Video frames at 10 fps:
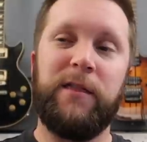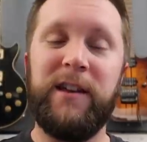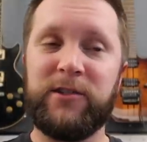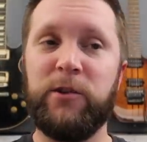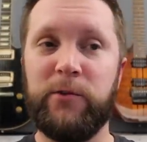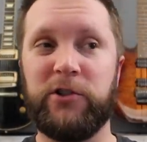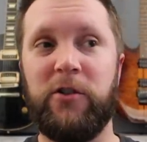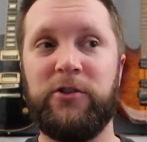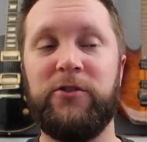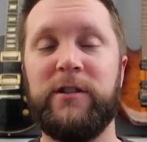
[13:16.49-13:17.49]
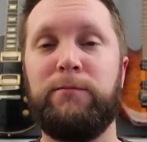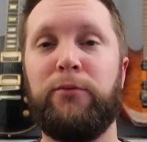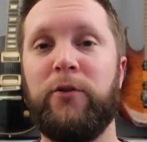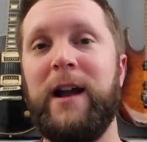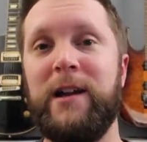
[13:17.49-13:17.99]
This supercharger is
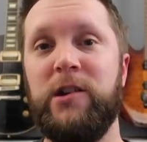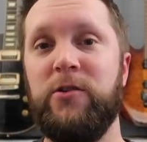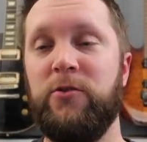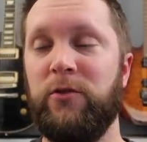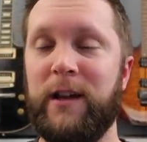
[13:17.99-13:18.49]
brand new.